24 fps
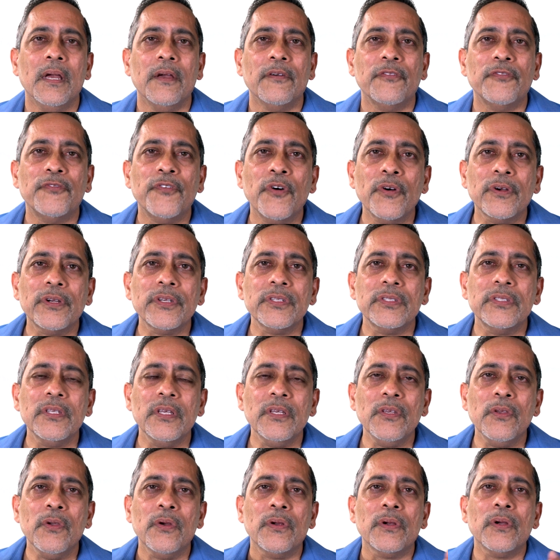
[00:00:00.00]

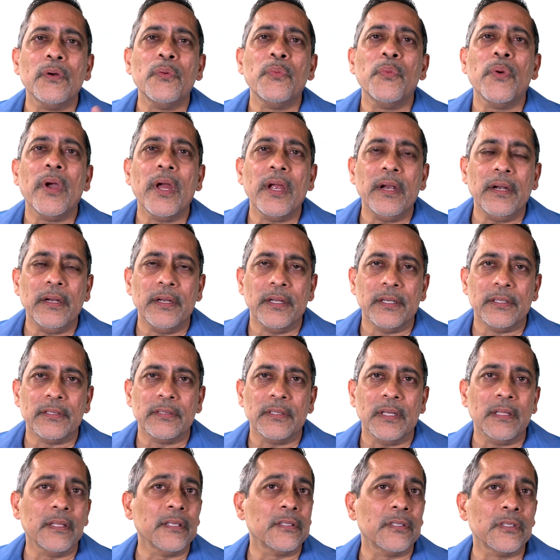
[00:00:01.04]
Focusing your
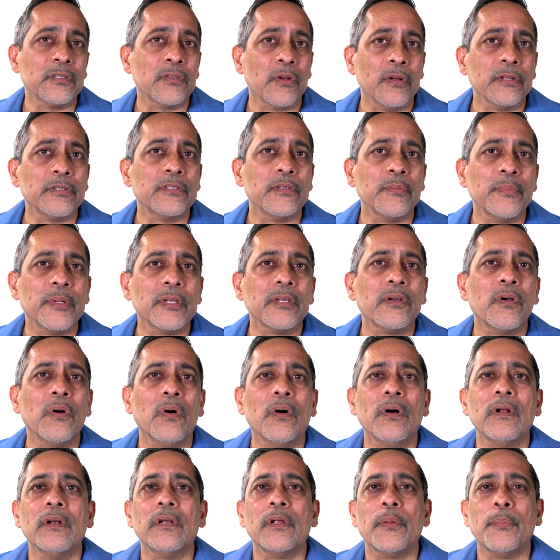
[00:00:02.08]
awareness, and this has also been
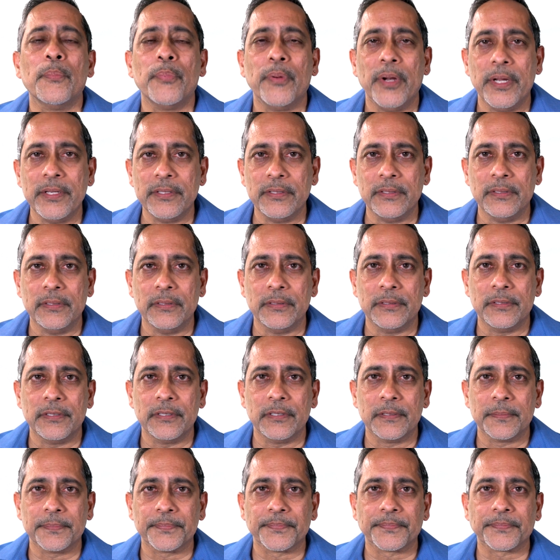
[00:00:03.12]
called
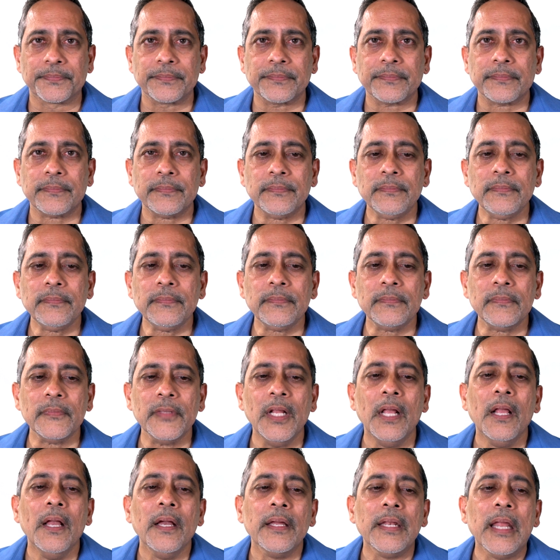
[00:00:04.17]
presence.
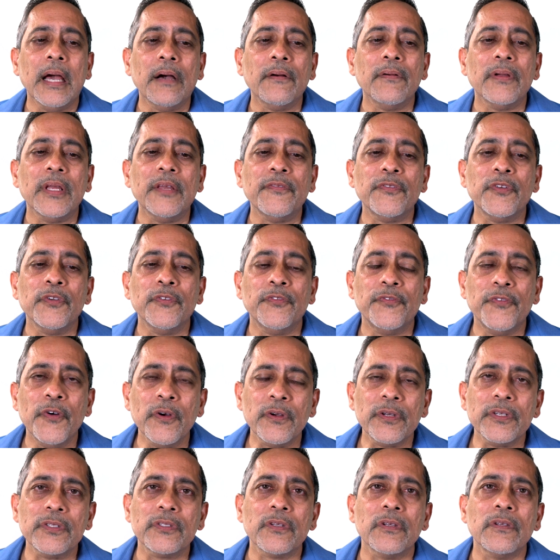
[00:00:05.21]
Now, if you
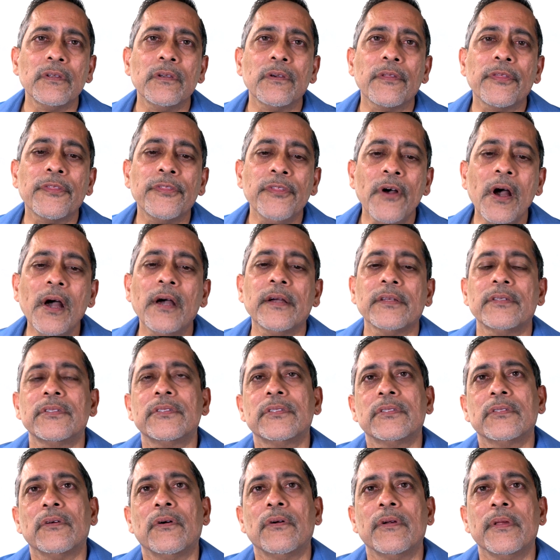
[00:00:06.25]
focus on your
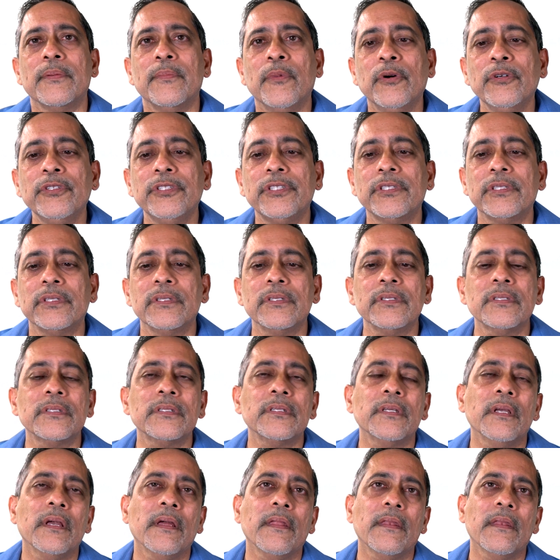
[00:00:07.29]
thoughts or
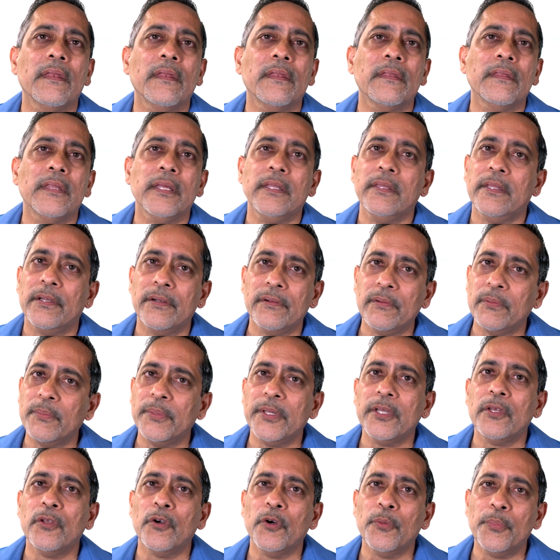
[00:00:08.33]
emotions, then there will
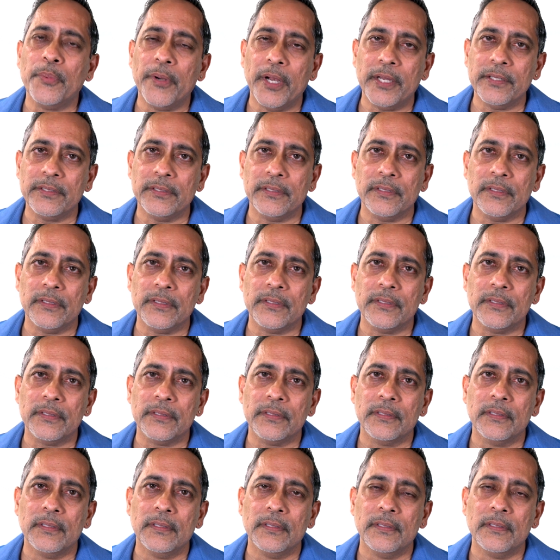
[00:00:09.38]
be no
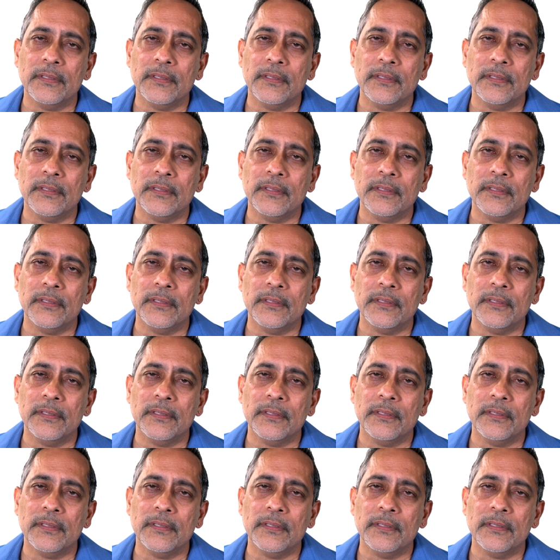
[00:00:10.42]
presence.